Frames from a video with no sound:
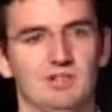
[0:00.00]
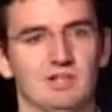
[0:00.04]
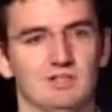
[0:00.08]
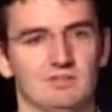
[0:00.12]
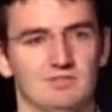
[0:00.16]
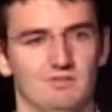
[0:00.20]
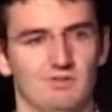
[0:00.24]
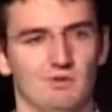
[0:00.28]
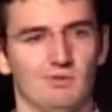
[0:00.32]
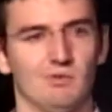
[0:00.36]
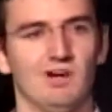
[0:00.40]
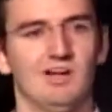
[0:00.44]

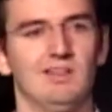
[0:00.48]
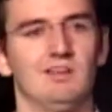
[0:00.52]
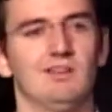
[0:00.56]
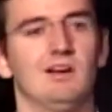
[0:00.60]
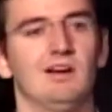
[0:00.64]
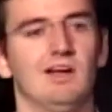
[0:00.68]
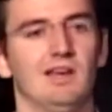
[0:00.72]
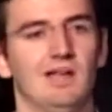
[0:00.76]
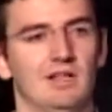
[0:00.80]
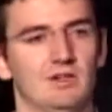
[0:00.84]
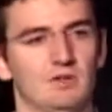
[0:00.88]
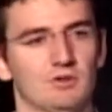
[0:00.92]
because of the way
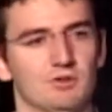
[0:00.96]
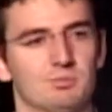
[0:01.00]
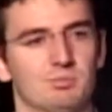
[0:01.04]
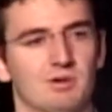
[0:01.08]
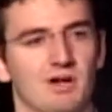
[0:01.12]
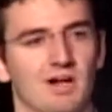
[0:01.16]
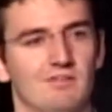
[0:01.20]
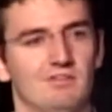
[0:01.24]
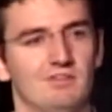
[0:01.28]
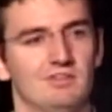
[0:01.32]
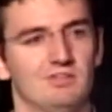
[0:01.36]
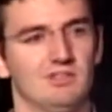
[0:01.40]
that it handles
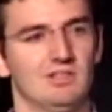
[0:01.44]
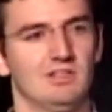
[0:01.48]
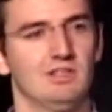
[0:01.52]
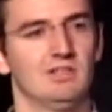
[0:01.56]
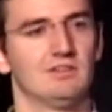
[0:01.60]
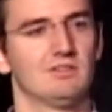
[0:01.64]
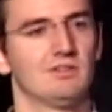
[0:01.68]
privacy.